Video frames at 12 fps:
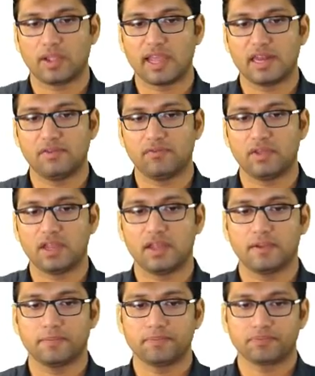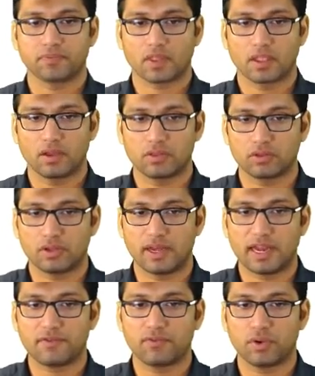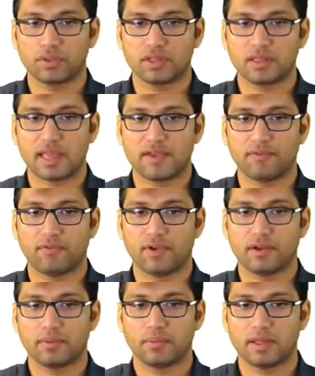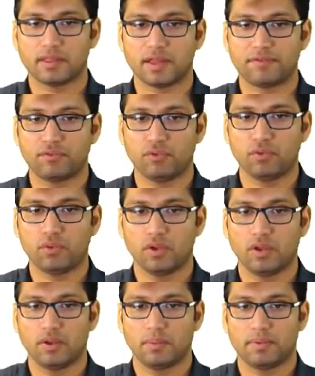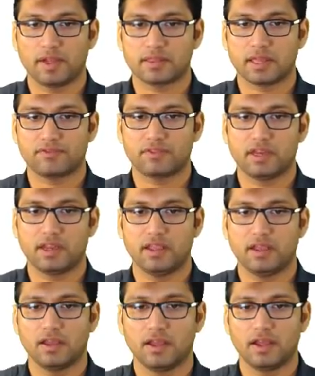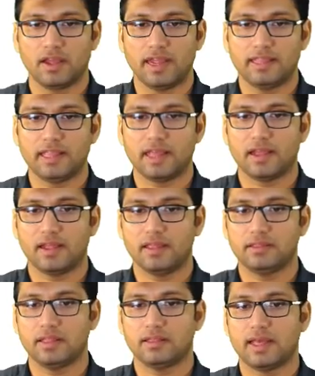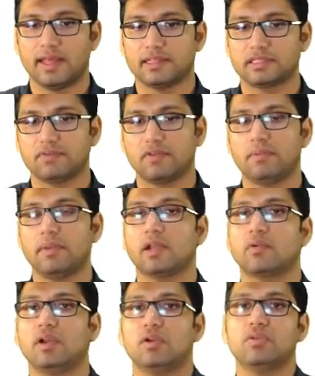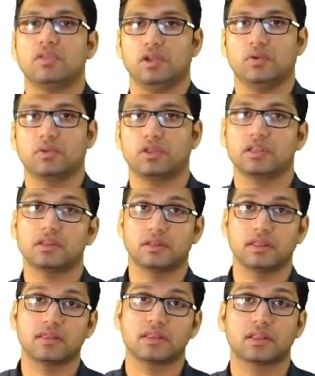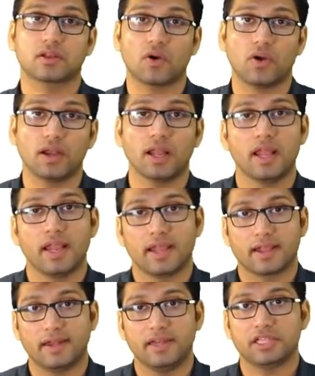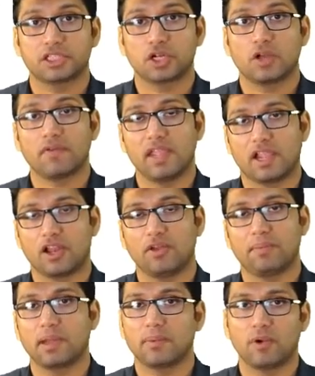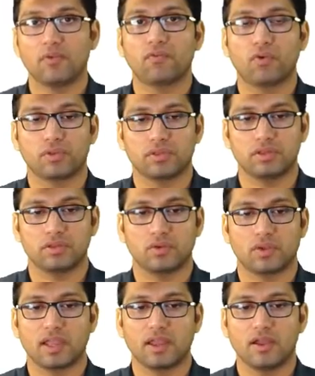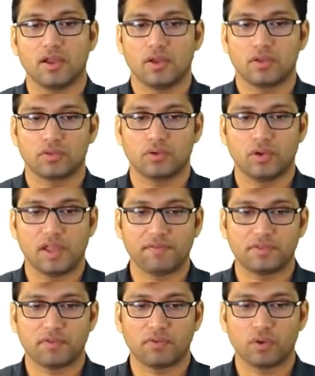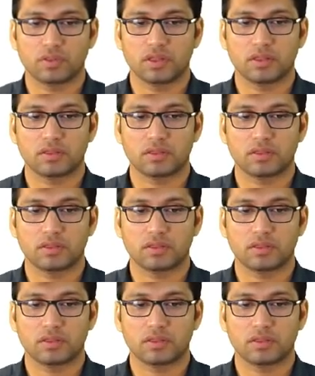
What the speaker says: Okay, and if so the net forces F1 plus F2 plus F3 in this direction will be equal to 0. So this is called condition of equilibrium of forces. Okay, so if there